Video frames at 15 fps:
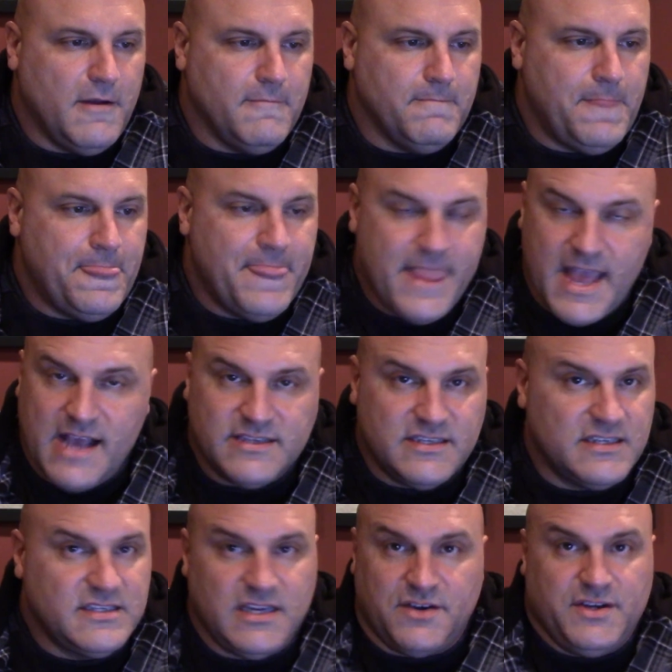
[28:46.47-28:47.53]

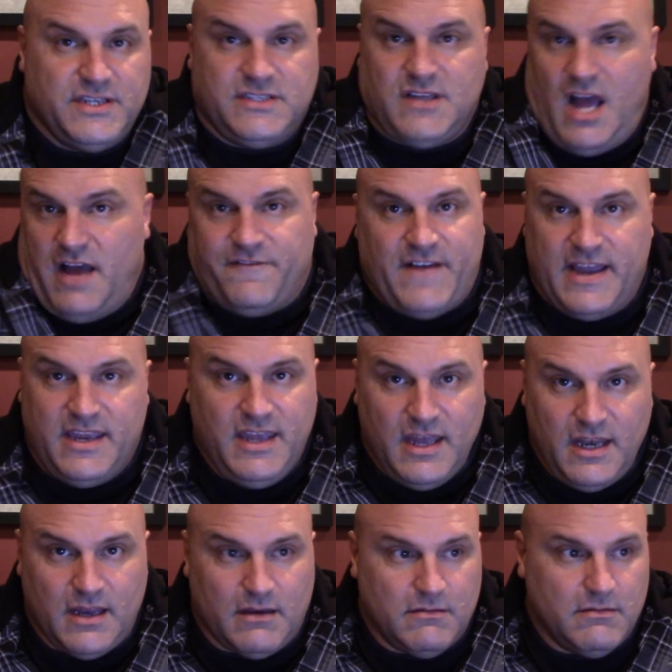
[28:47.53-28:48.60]
necessary stuff. I
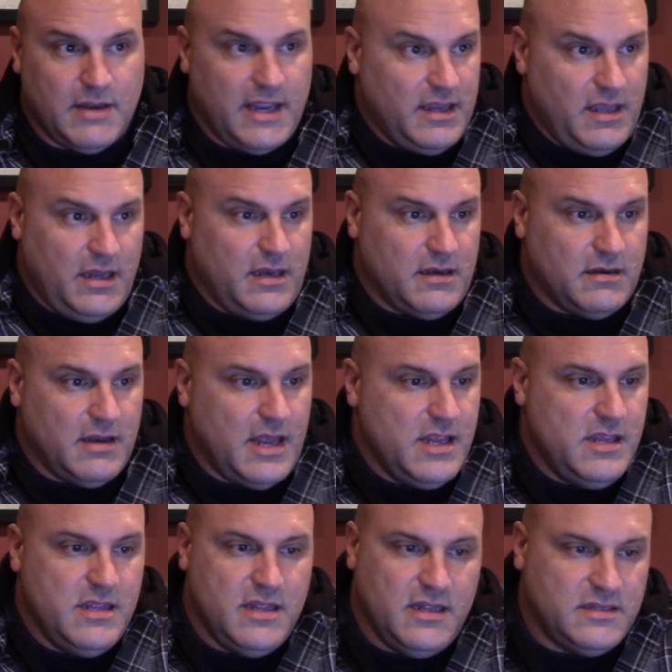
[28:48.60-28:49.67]
get it.
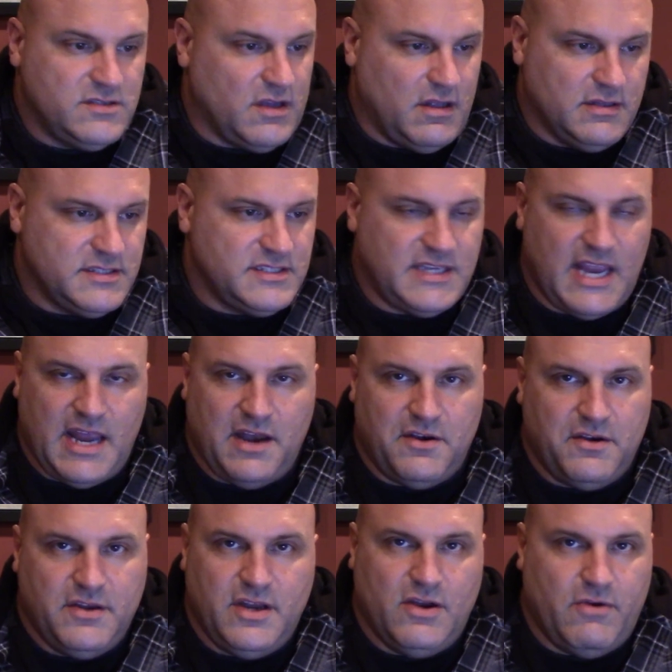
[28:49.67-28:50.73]
And it's all
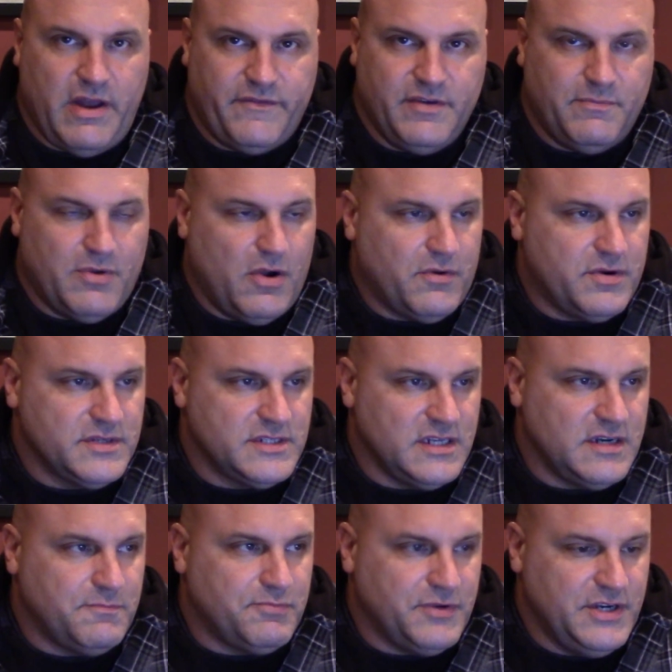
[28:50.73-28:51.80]
standard. Every broker is going
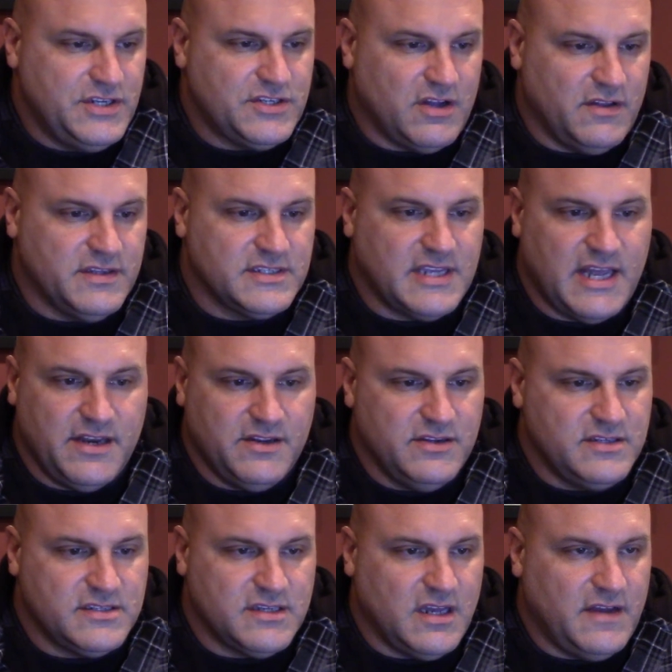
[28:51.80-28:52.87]
to preach all this kind of good
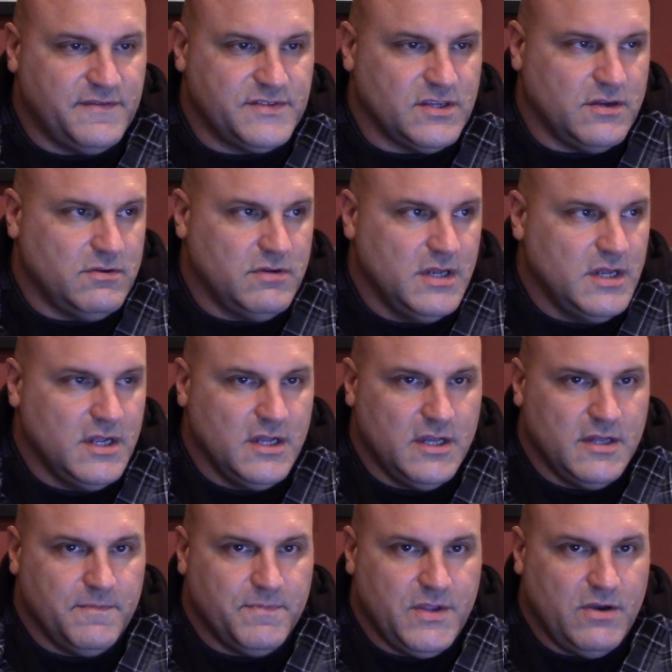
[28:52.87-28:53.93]
stuff. So,
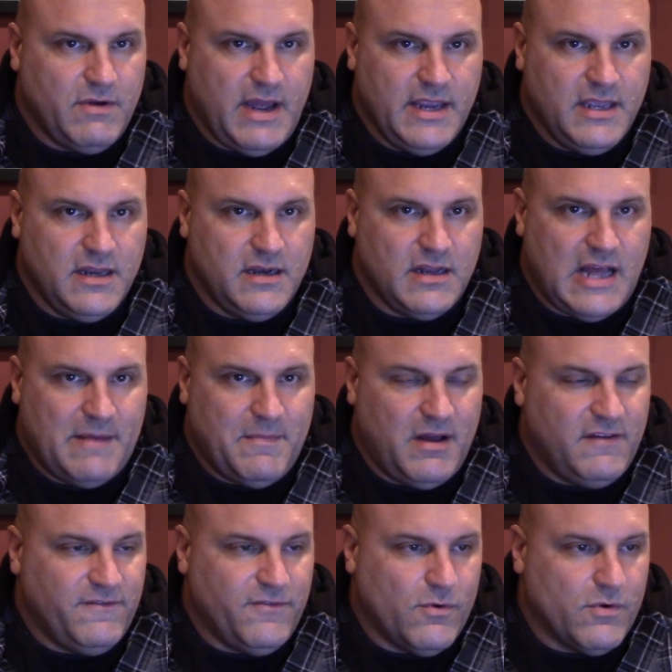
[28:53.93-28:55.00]
I get it. I'm
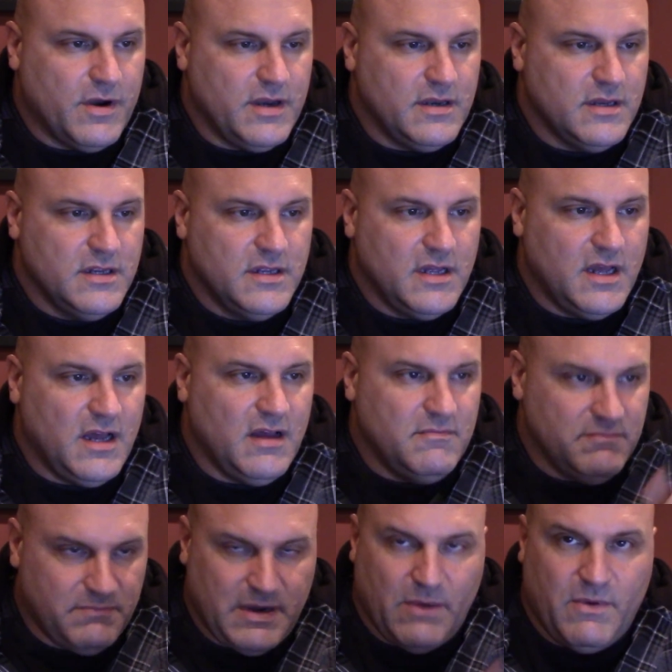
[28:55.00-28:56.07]
all for it.
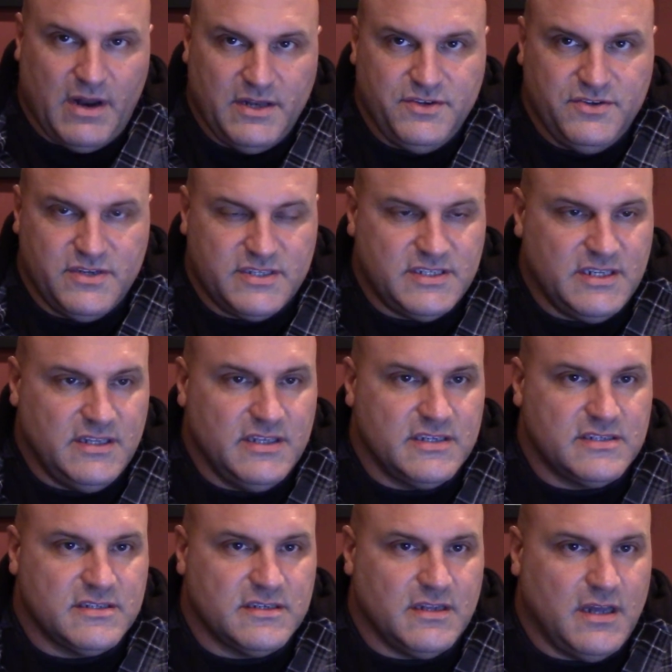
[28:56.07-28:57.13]
But I wanted you to see
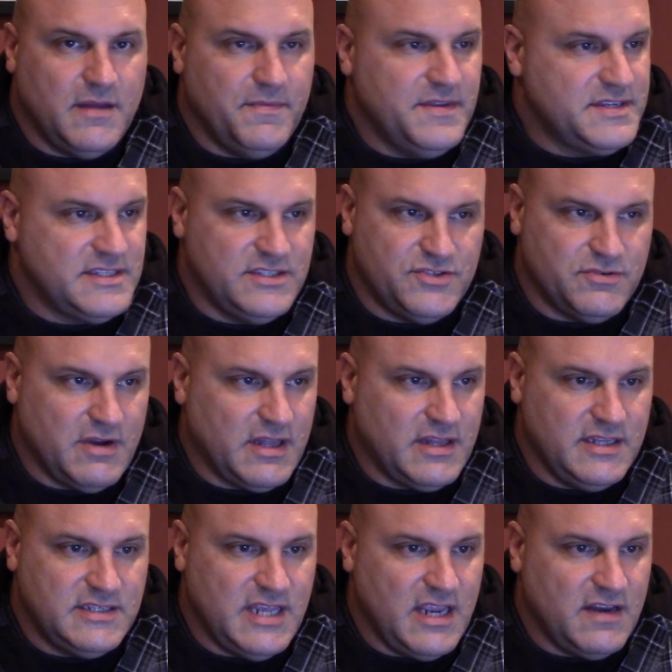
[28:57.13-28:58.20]
this. This is
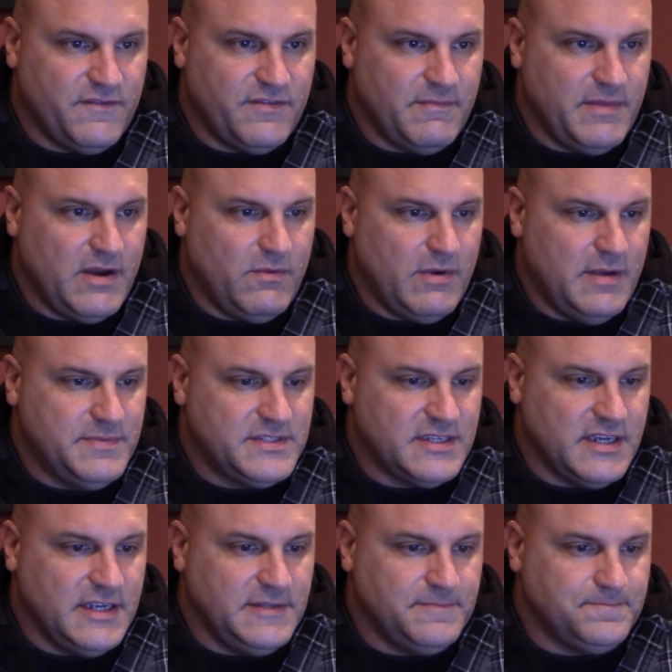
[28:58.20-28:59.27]
directly taken from their
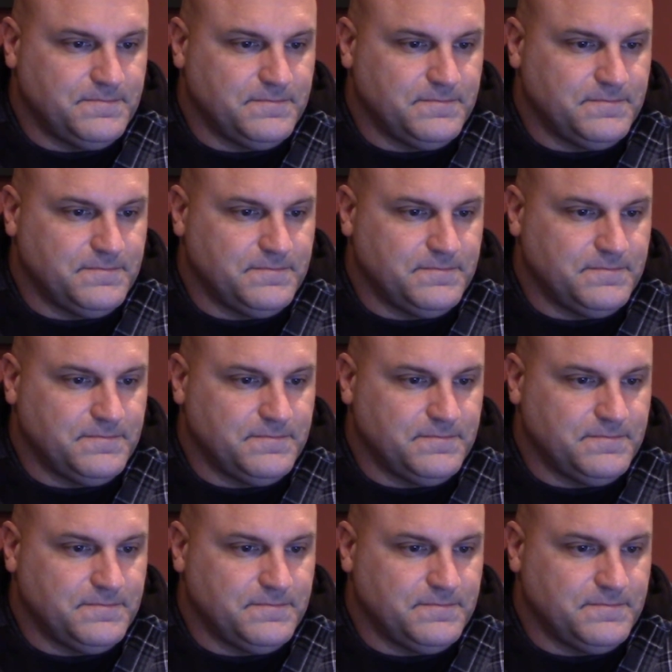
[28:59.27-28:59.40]
website.